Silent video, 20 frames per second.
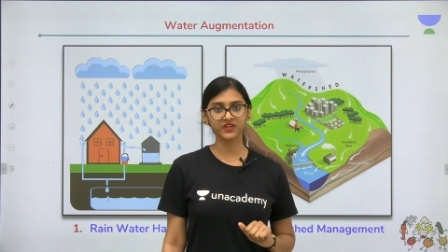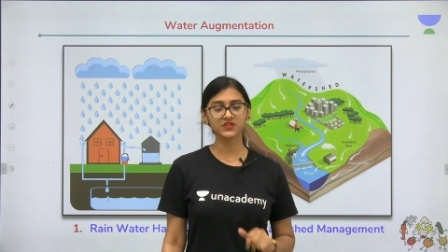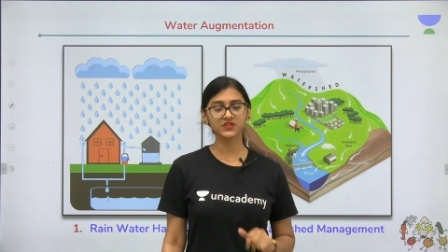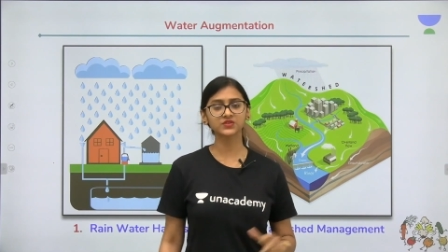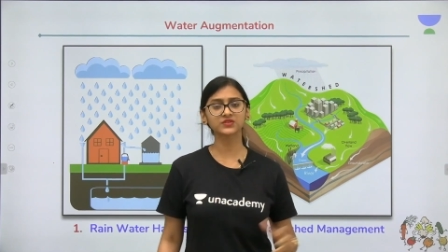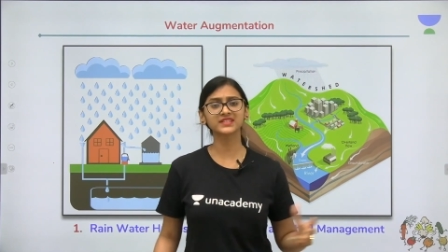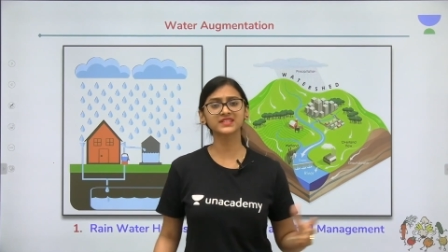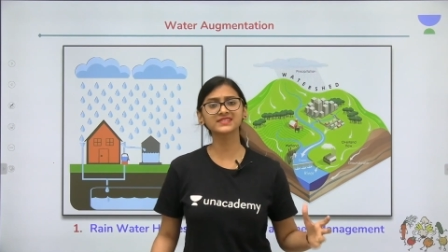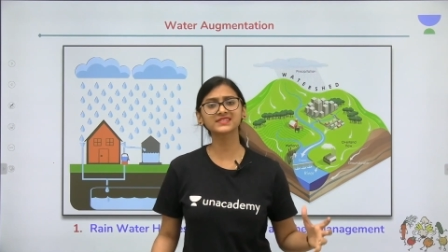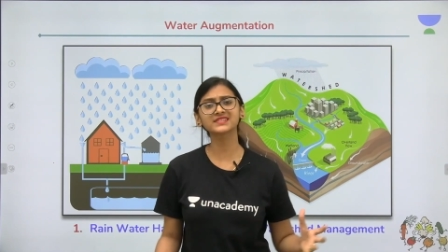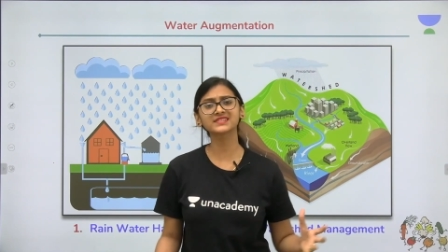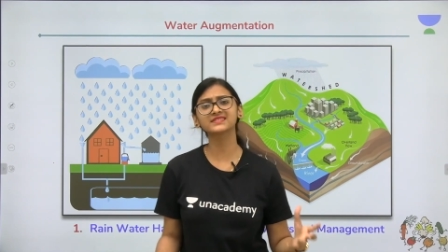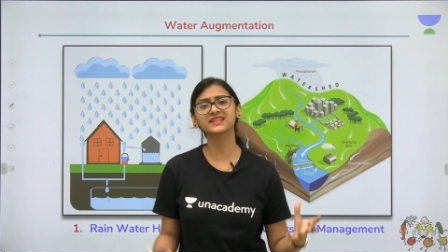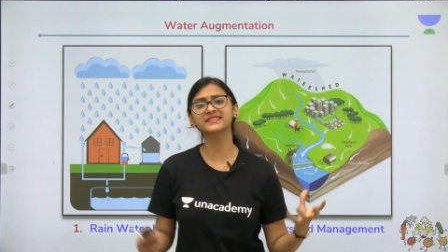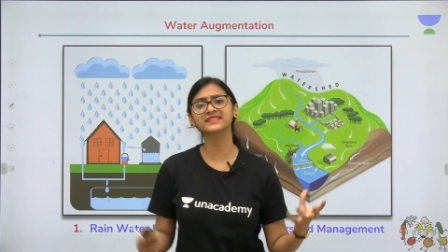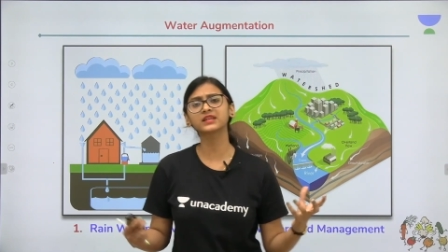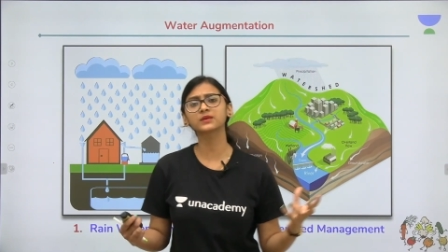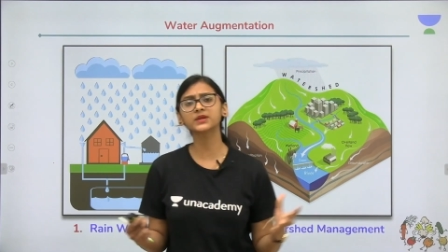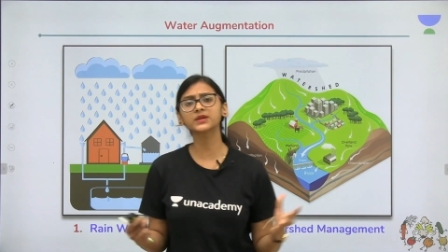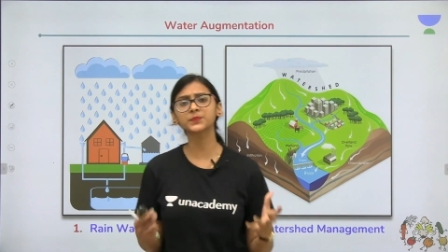So this is
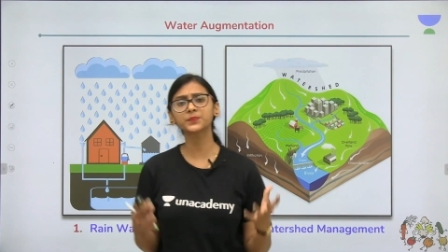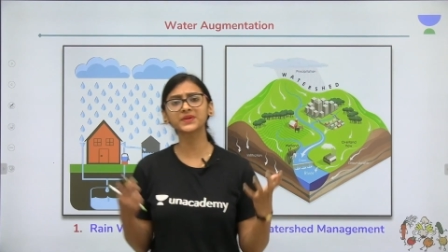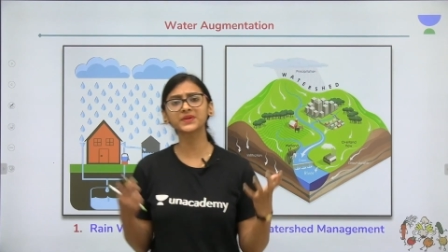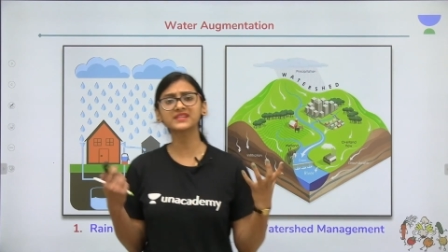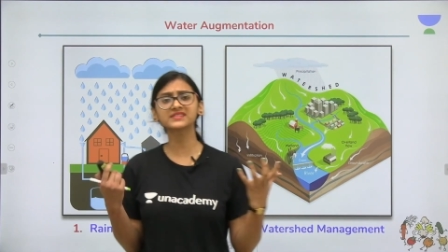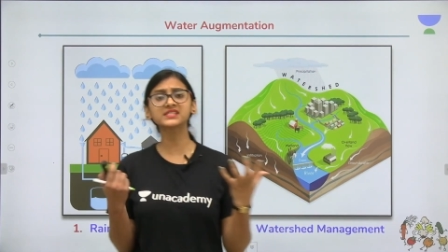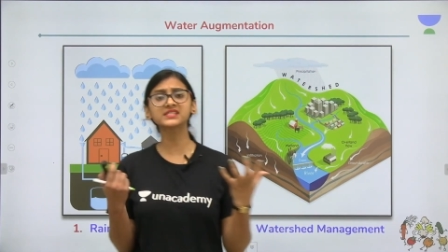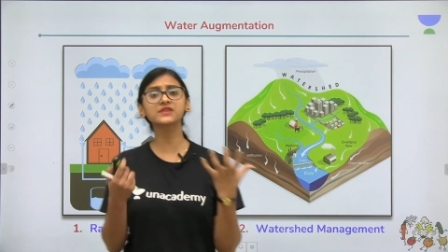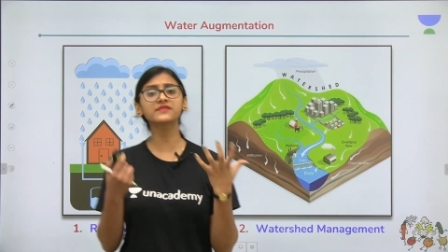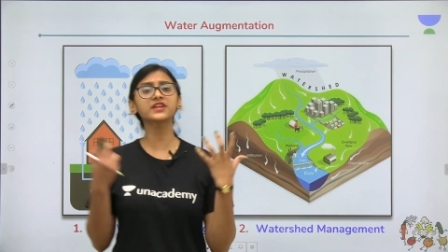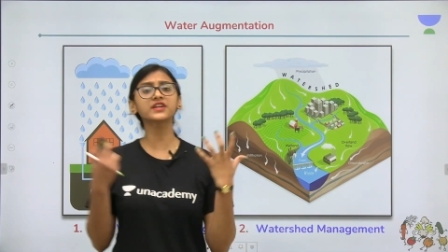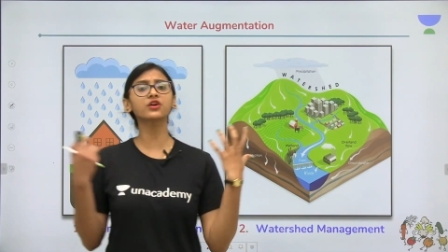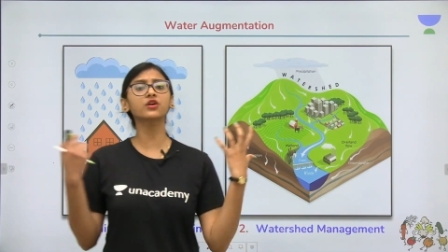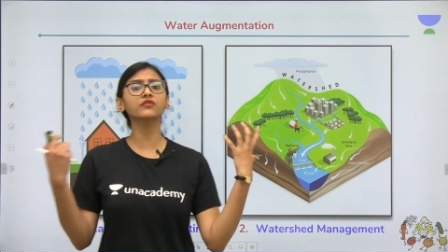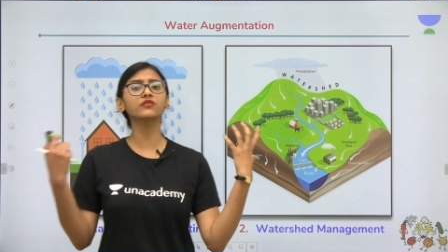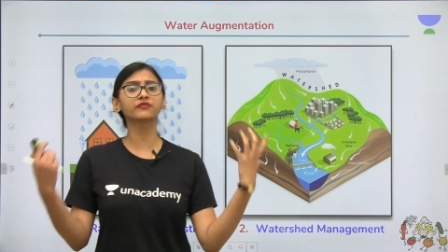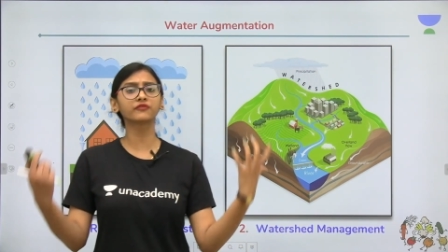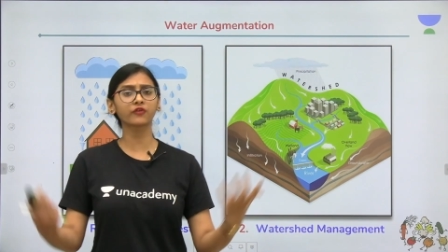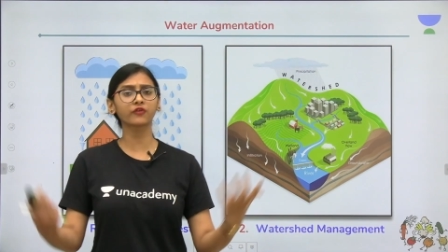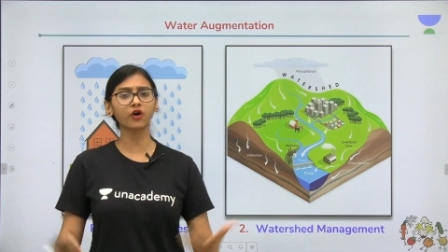nothing but preserving
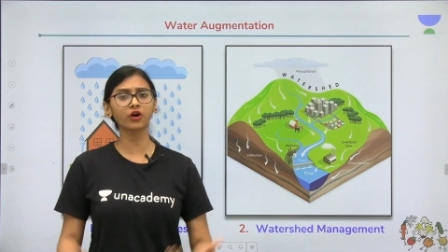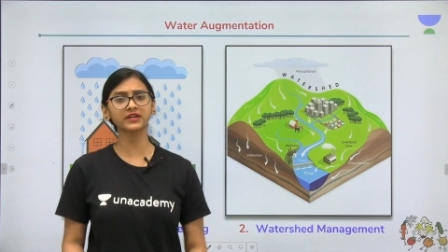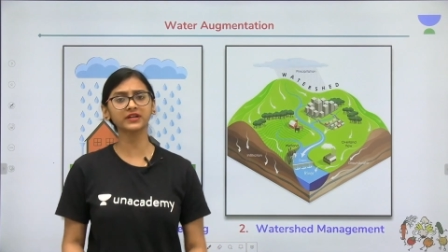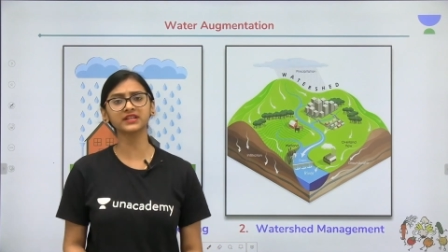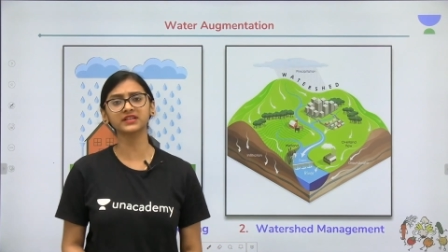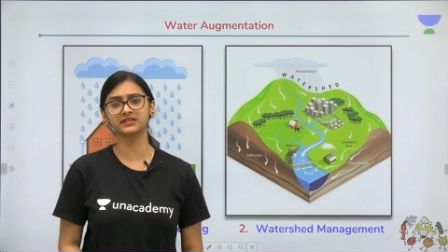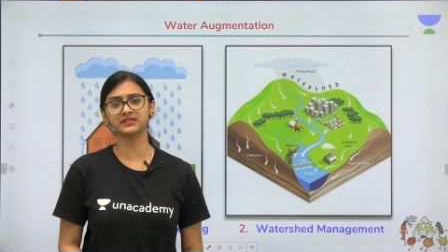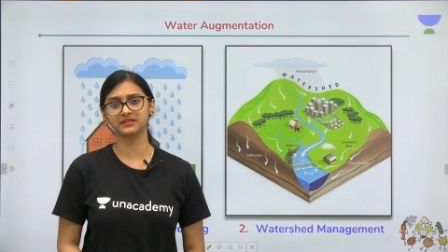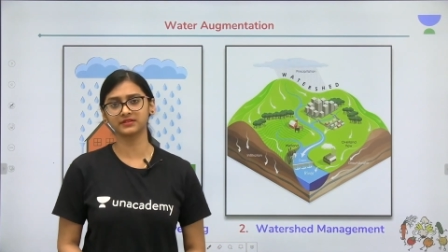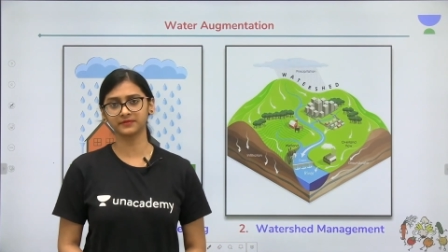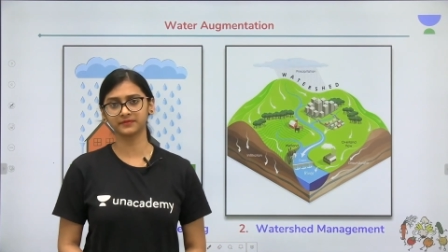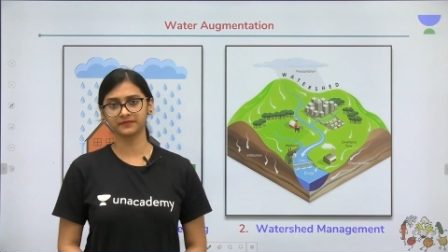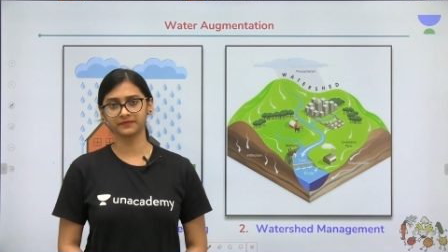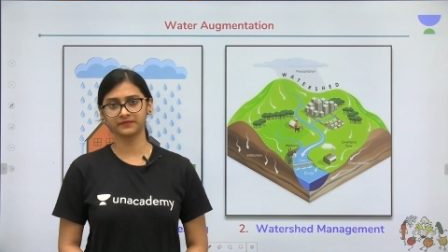of water,